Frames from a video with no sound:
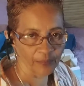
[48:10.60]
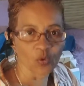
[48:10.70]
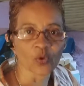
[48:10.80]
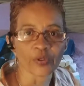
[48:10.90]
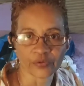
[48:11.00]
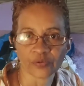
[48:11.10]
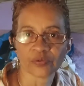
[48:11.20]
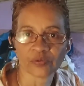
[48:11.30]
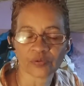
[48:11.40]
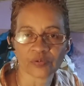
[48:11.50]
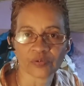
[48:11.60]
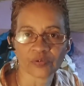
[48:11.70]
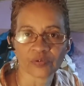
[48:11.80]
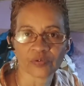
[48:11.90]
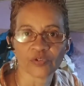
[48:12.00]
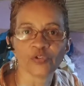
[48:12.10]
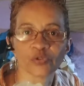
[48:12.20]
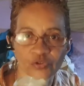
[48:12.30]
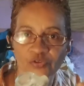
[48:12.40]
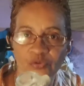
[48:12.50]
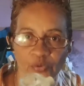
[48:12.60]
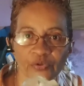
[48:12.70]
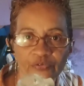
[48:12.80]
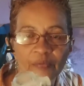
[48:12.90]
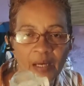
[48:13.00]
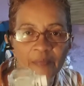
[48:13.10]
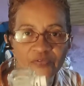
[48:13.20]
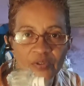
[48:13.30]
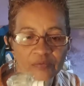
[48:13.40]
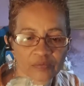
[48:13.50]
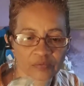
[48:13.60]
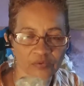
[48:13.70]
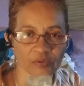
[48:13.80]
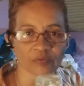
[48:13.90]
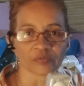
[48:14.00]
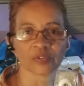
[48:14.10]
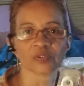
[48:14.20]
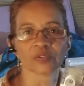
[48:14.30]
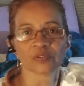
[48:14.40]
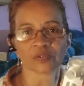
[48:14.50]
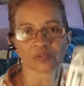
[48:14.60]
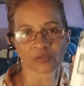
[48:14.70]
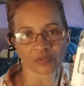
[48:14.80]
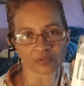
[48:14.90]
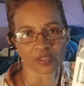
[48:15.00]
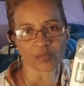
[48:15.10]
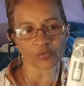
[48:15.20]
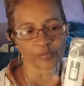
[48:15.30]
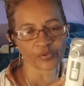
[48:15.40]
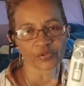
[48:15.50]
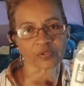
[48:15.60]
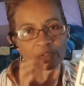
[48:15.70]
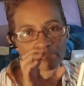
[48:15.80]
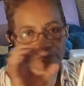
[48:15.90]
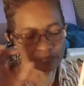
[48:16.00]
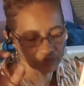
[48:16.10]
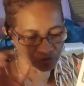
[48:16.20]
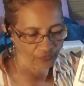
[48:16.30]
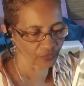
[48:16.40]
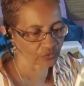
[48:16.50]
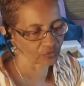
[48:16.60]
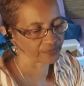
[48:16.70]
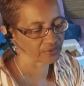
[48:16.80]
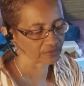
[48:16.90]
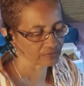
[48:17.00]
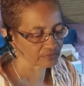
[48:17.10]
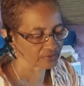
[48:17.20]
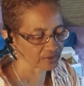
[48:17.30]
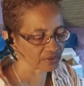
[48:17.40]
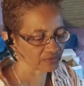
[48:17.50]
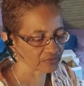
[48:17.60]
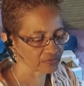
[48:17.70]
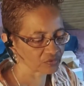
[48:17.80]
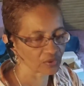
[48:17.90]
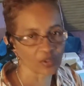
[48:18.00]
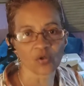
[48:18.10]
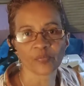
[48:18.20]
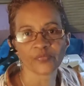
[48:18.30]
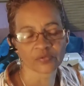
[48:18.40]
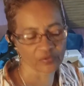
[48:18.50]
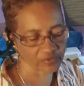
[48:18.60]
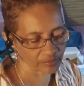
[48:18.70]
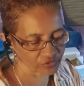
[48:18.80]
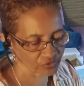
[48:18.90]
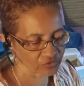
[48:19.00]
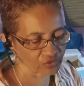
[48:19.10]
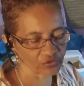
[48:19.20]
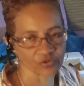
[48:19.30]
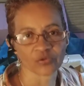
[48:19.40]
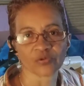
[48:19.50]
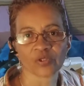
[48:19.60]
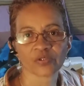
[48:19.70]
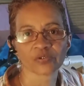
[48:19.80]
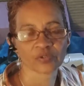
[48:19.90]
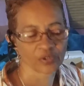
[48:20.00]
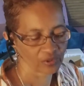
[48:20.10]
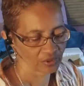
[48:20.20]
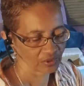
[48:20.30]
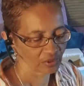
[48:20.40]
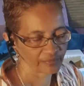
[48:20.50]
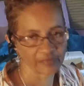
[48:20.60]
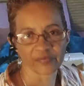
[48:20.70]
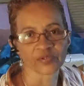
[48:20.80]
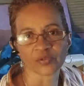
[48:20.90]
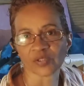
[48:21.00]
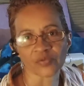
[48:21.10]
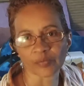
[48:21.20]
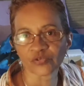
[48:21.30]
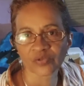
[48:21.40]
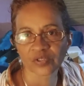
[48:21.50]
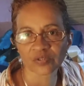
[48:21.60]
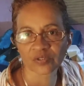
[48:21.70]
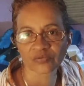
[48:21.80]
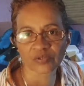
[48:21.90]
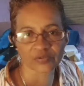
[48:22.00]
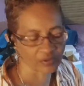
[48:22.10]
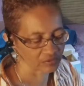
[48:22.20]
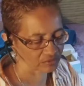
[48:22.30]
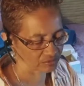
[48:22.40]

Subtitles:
Or you could just order from Amazon. So I will put the photo up there, okay, guys? So I hope this demonstration did you good. I'm not very good at demonstrating things as like